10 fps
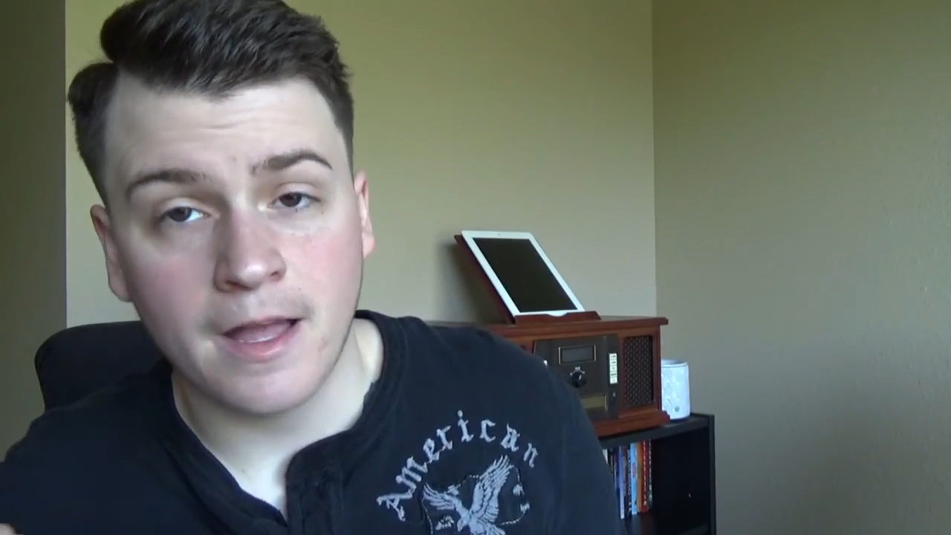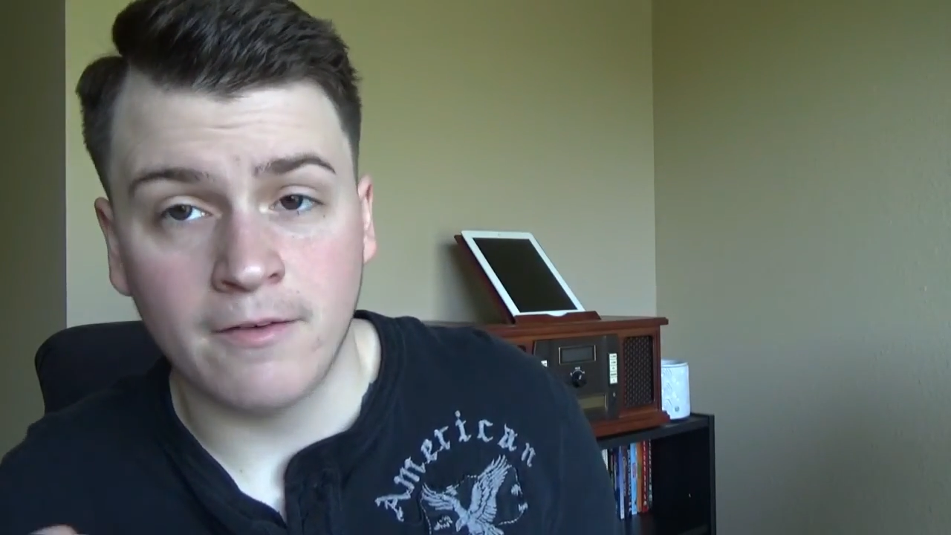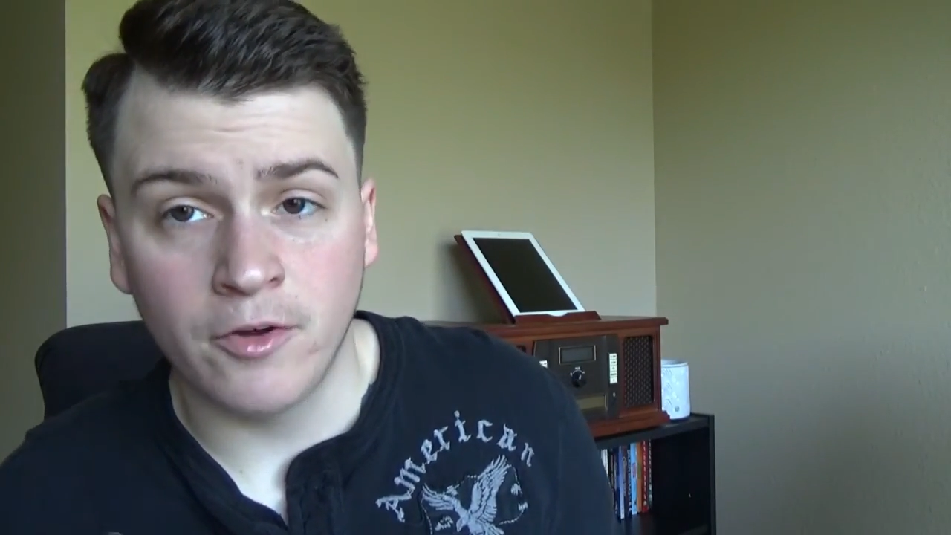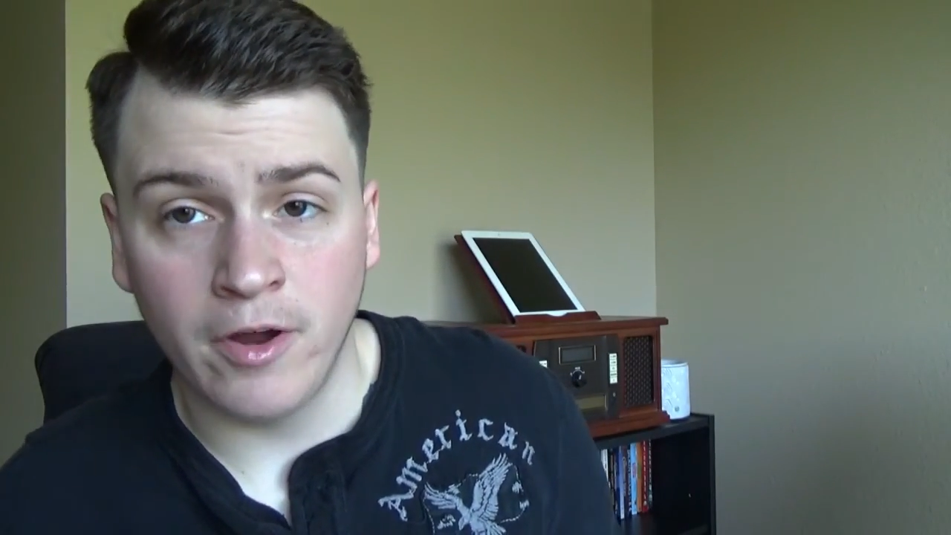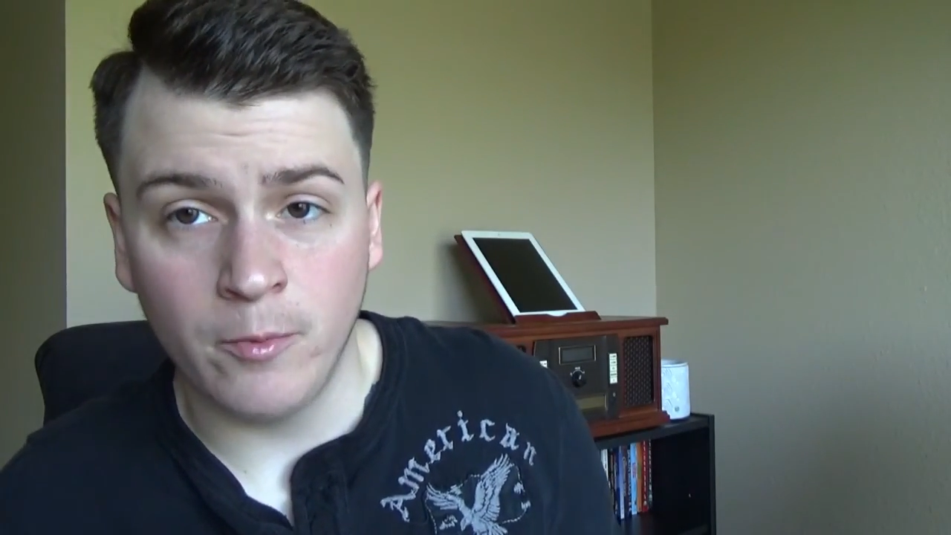
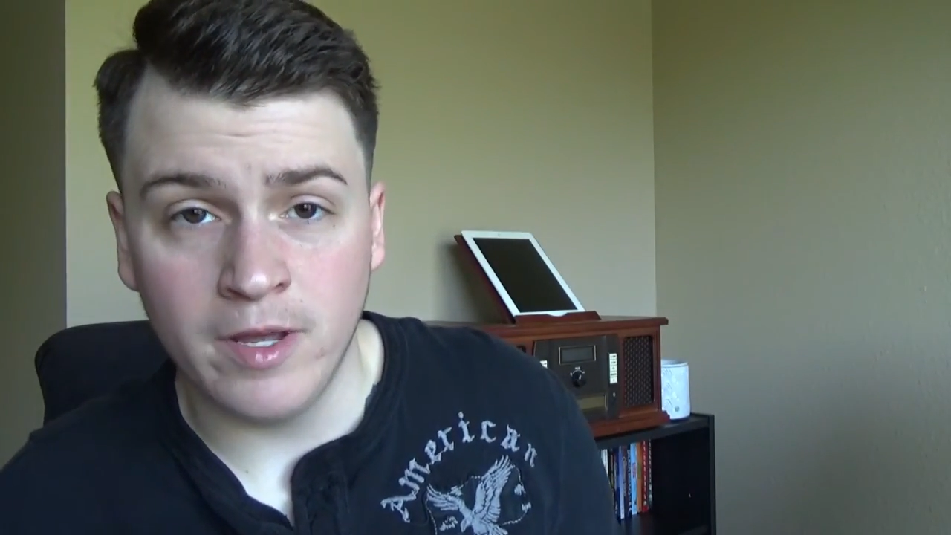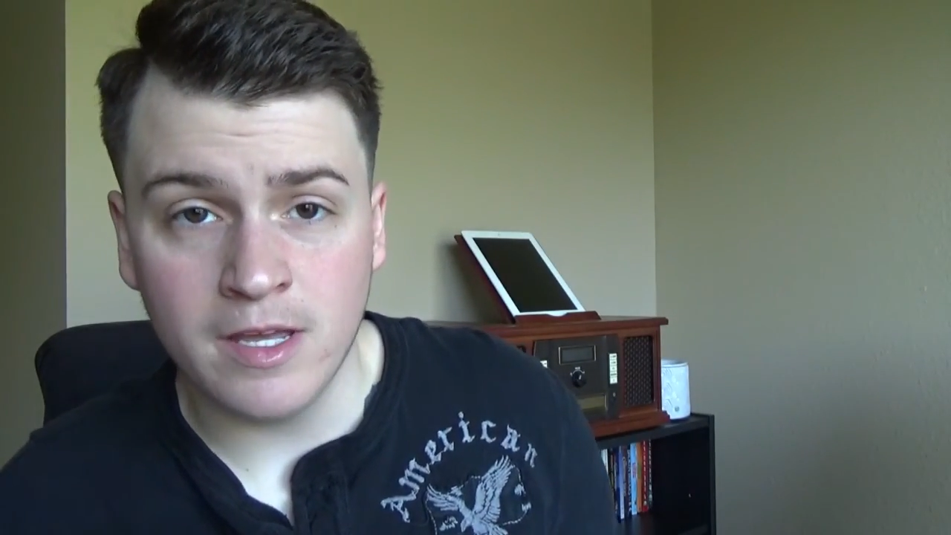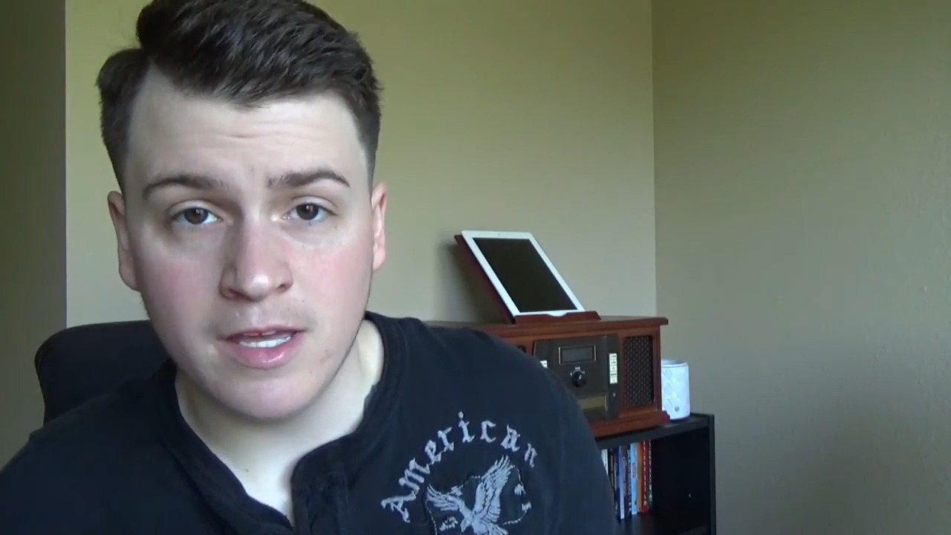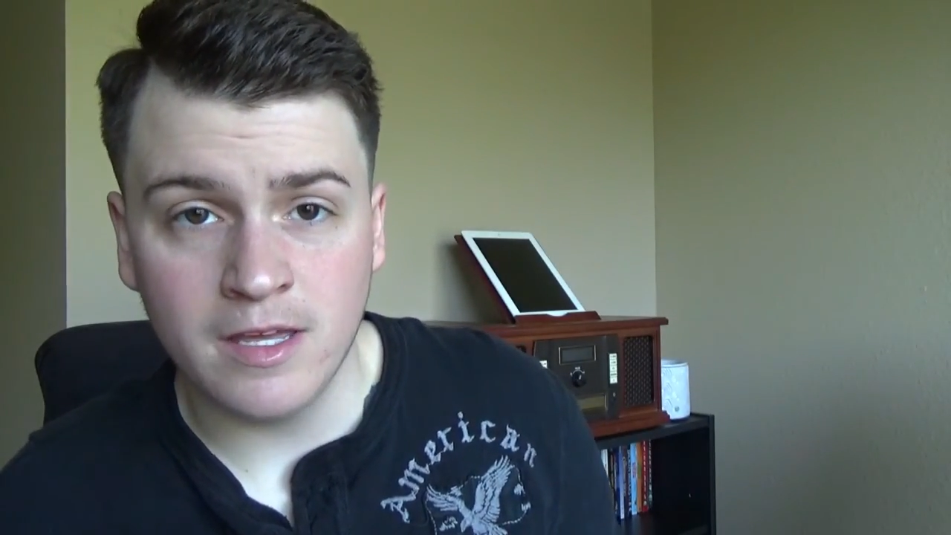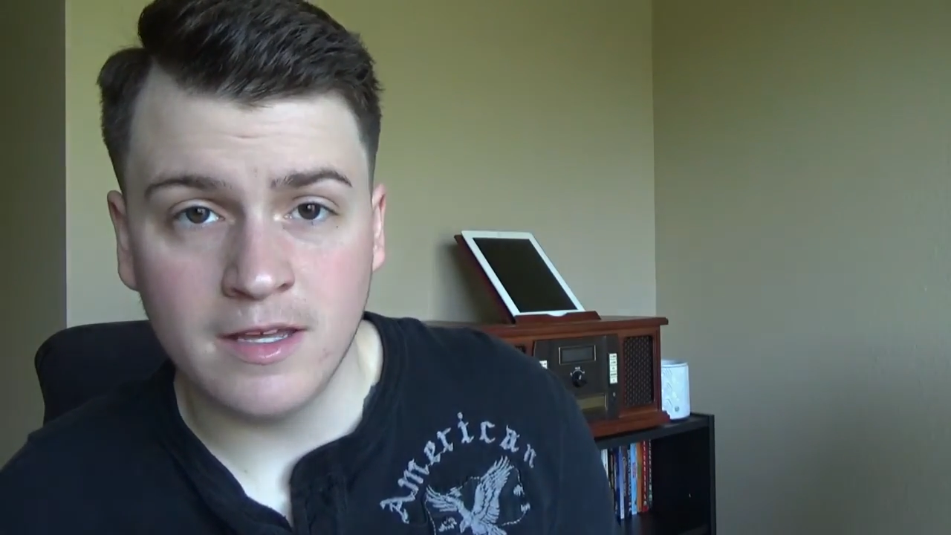a great
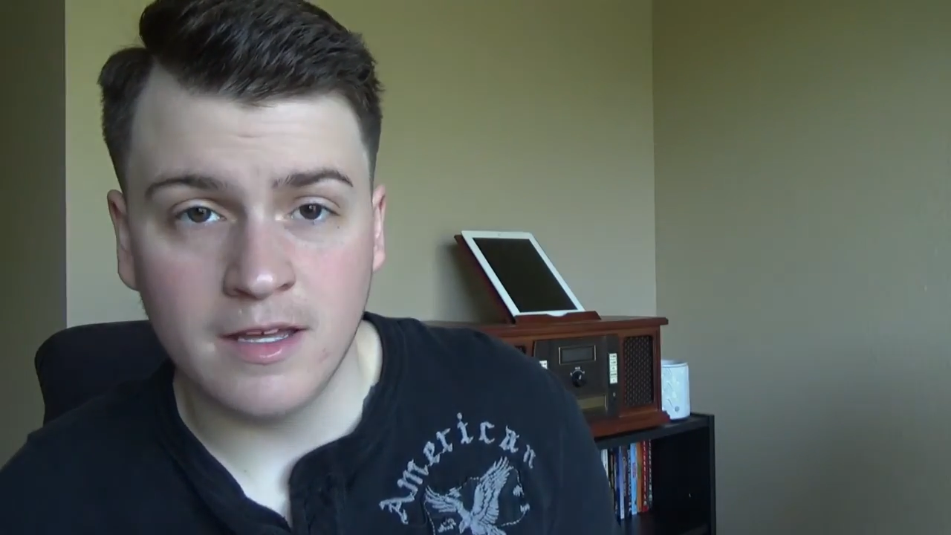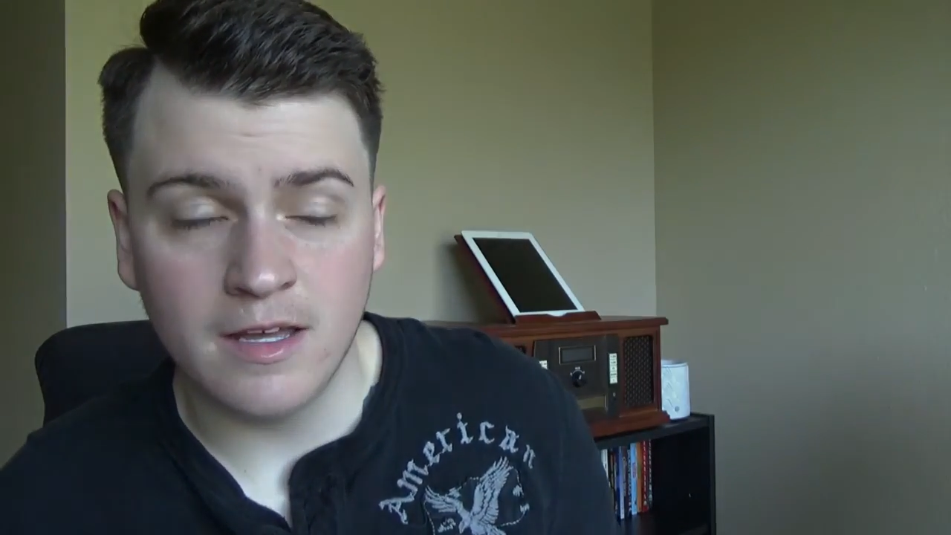week,